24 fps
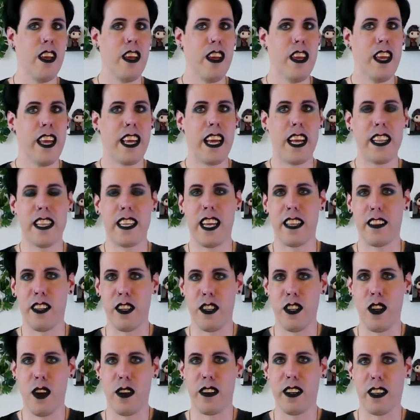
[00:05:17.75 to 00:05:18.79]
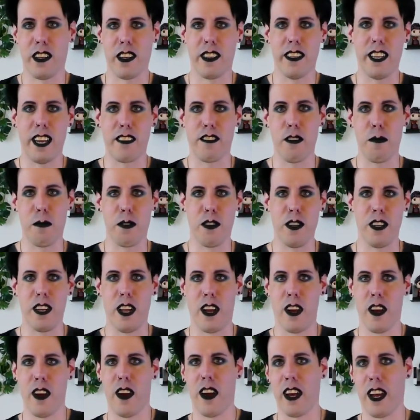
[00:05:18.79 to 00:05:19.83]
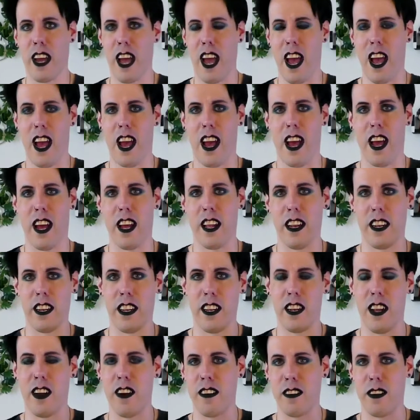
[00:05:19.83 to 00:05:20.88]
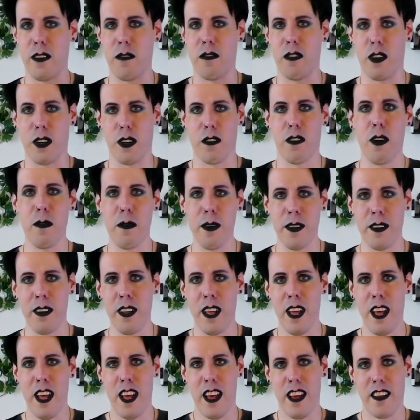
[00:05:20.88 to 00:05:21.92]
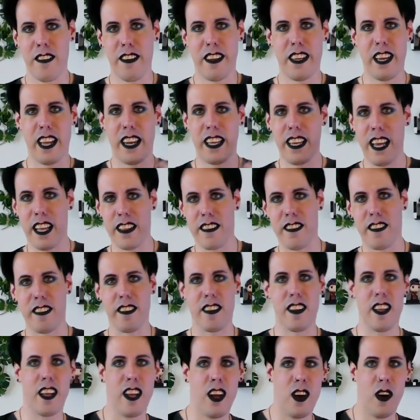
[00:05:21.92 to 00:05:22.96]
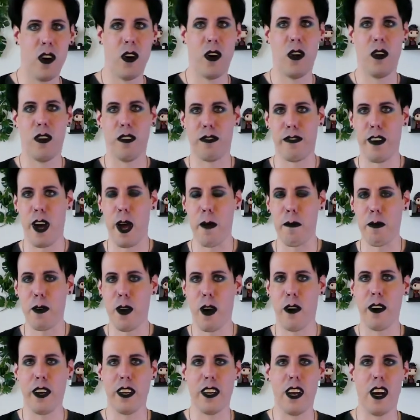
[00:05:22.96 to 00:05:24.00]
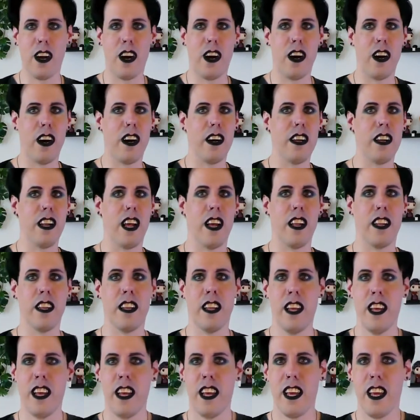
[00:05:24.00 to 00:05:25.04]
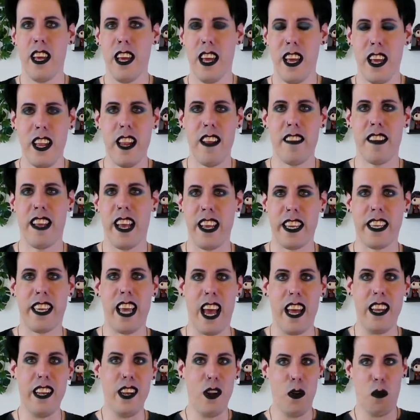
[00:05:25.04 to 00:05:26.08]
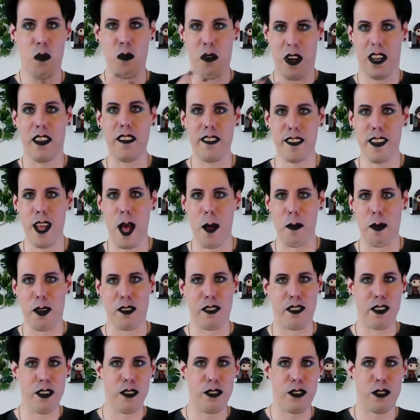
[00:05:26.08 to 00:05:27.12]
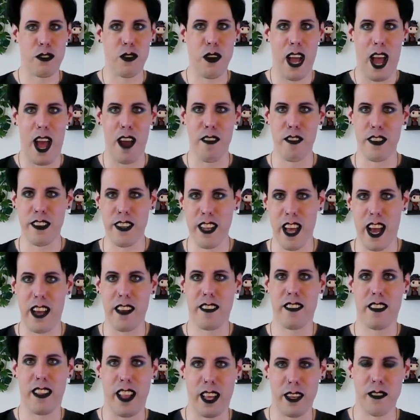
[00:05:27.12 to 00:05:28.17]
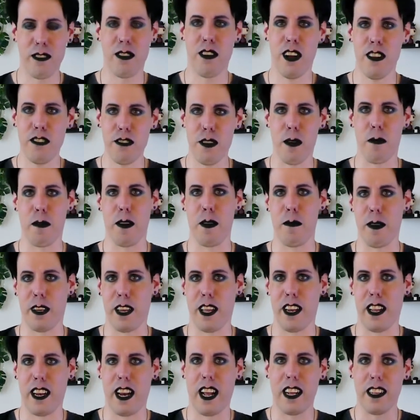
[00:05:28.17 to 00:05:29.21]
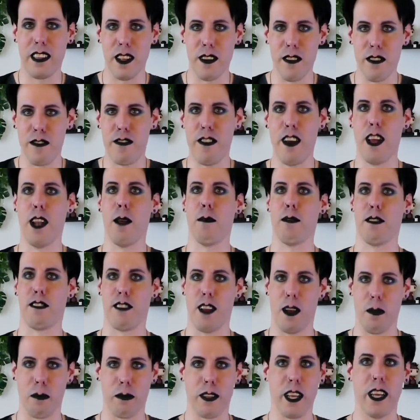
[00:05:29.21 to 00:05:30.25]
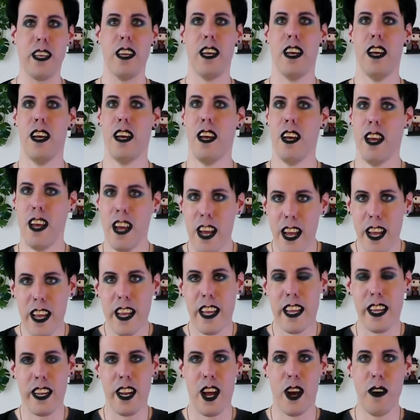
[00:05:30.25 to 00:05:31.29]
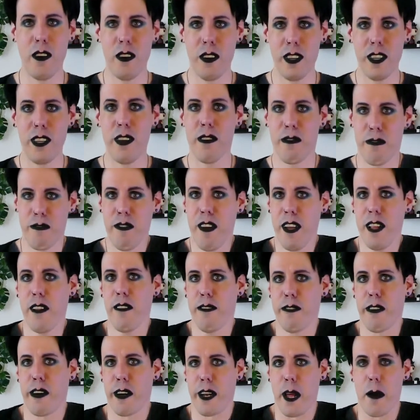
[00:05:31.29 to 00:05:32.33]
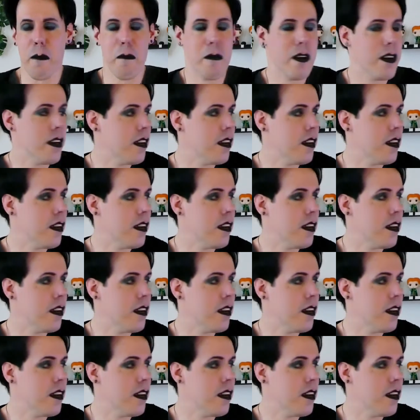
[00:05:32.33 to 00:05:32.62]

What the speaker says: You get to know the connection between her and, you know, Wonder Woman. She kind of gets the whole vibe going on, and it is again well established just to have a nice like friendship in the beginning, like they develop something, you know, you feel for them